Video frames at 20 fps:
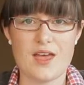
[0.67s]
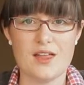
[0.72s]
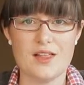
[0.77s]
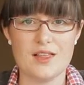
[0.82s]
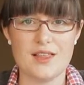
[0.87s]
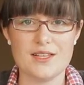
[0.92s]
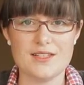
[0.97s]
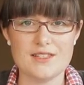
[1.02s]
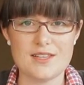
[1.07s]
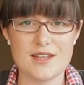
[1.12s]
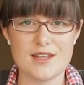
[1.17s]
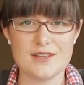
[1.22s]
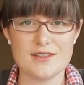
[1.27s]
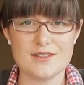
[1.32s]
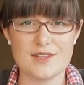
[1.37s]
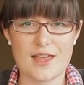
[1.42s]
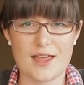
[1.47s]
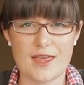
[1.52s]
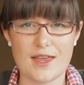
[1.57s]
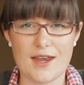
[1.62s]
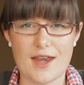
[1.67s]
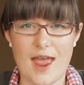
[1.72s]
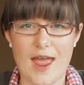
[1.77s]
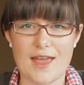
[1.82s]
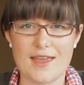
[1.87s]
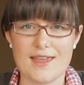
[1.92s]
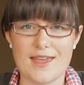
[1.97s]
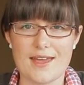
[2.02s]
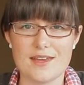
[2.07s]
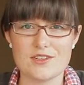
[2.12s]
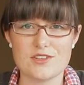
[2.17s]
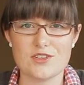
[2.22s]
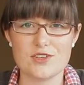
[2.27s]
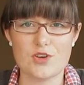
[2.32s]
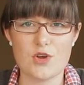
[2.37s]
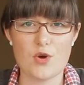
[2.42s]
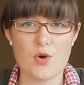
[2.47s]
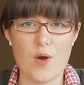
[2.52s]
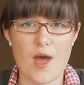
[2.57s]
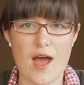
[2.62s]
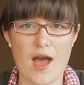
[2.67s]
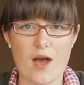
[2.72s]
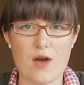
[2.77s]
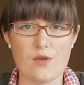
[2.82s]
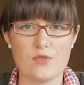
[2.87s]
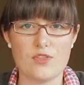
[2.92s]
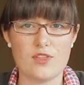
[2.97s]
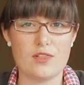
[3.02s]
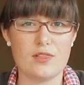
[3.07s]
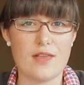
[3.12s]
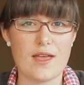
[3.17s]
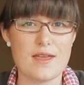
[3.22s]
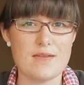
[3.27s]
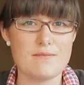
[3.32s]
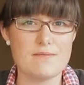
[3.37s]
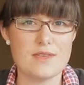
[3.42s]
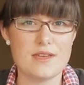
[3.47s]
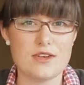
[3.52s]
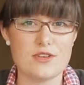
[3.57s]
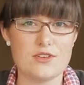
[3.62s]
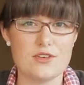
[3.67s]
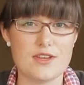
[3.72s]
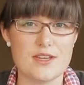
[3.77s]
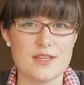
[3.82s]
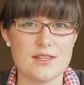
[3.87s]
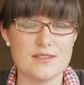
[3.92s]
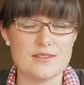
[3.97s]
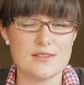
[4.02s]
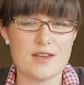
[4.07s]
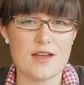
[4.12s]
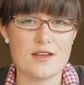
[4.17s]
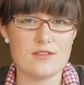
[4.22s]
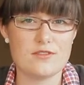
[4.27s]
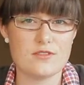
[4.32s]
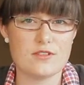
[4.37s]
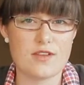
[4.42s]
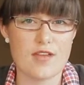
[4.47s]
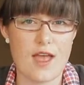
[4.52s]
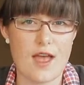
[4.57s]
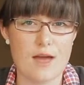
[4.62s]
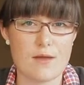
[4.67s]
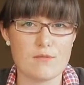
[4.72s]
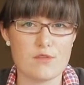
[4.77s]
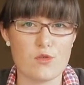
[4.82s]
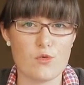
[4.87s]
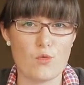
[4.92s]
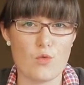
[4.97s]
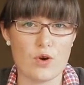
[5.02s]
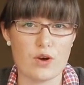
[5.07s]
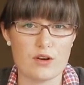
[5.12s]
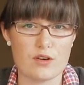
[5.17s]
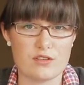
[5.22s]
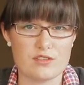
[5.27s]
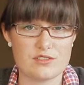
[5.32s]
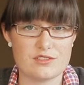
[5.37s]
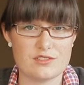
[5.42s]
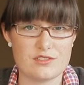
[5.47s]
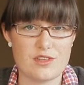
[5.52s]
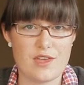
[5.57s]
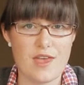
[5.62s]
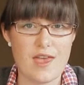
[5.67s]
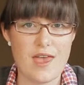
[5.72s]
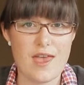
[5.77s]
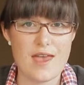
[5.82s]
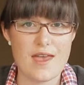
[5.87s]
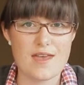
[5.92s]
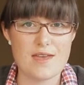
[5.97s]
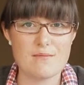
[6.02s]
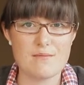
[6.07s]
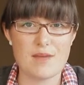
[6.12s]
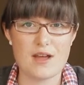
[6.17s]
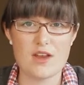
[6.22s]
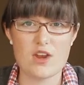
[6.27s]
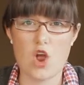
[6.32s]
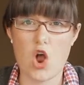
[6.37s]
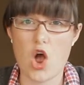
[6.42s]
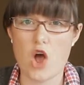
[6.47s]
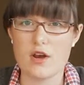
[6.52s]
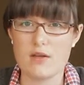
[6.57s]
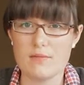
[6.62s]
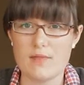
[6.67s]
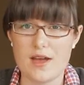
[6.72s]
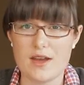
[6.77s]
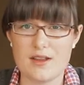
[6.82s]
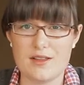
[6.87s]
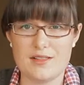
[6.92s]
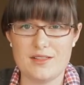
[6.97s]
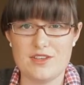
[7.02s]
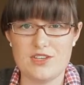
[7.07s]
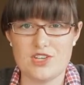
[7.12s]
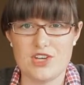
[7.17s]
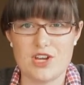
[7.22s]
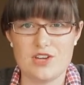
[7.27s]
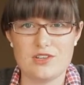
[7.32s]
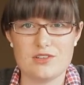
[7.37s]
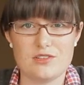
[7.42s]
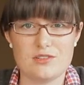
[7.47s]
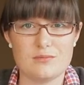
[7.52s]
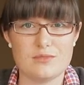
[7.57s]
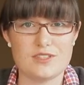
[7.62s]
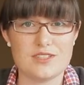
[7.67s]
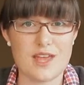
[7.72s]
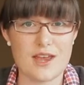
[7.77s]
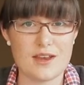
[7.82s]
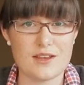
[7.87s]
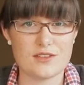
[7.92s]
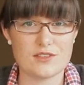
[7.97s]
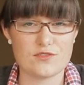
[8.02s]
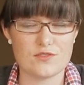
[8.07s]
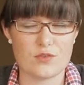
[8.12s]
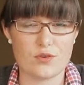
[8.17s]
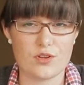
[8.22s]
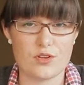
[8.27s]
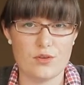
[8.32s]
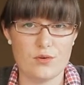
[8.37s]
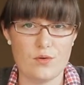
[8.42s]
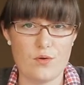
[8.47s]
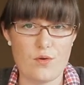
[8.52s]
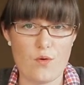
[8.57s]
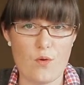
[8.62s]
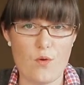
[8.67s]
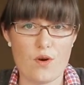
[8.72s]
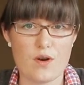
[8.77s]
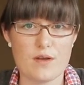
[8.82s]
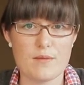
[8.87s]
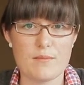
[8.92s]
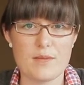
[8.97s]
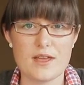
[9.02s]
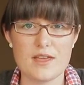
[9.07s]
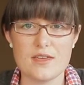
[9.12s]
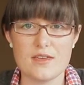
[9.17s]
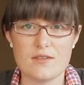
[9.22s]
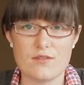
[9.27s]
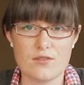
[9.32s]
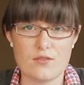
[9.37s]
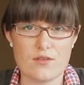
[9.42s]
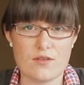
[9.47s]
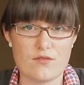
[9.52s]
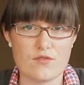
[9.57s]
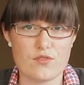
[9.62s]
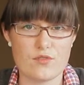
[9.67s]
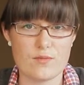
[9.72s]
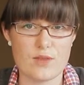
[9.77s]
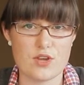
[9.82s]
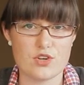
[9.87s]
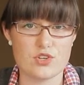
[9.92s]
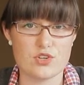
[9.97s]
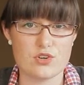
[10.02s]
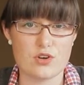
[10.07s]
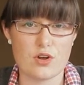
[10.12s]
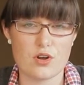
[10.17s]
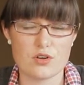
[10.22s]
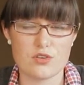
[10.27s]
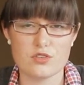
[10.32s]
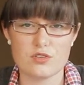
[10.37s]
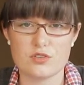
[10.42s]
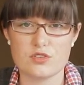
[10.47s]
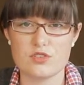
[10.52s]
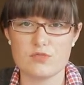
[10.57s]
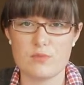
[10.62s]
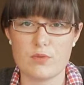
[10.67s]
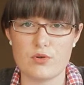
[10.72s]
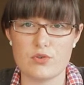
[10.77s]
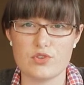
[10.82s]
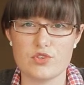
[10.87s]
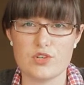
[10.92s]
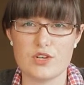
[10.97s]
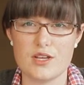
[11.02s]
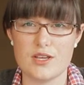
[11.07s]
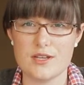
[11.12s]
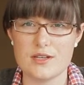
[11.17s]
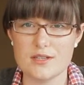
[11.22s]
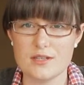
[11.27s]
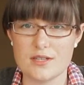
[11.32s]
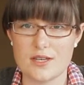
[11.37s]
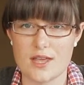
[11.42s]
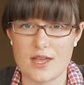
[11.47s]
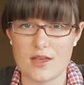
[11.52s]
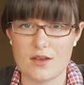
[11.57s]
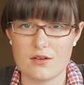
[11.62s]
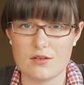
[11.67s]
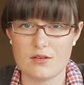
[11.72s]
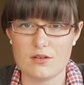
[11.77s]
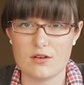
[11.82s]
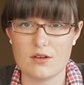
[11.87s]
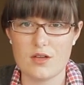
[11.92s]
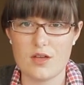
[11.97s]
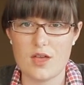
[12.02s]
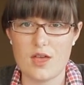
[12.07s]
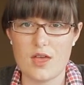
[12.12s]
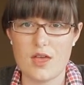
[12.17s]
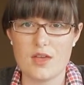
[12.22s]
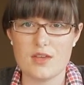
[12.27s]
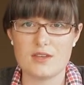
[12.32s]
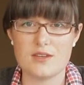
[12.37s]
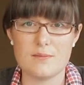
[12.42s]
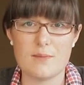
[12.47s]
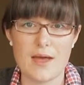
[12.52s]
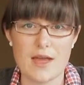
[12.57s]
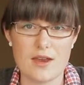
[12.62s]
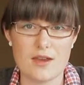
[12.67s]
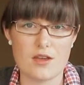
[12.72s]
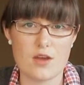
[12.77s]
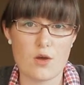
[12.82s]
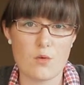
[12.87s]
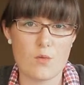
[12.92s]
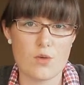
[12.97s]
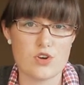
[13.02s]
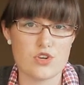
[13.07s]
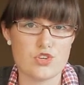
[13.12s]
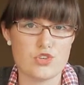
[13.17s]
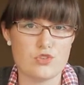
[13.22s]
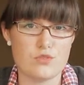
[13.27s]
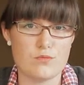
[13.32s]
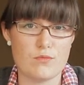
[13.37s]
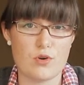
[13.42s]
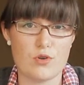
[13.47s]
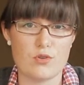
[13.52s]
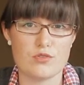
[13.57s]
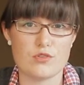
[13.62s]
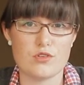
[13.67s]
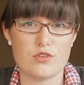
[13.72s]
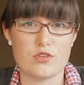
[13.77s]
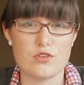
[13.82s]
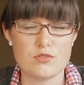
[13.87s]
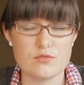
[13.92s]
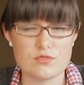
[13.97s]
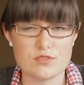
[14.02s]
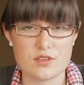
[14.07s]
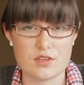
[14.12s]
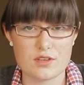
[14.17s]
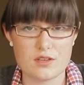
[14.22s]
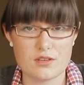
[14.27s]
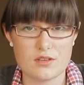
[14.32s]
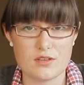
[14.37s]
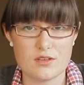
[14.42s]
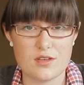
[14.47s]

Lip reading: Let's take a second and get to know how the light meter inside your camera works. It might automatically change some settings for you, or it might give you information on your exposure indicator, depending on what shoot mode you're using.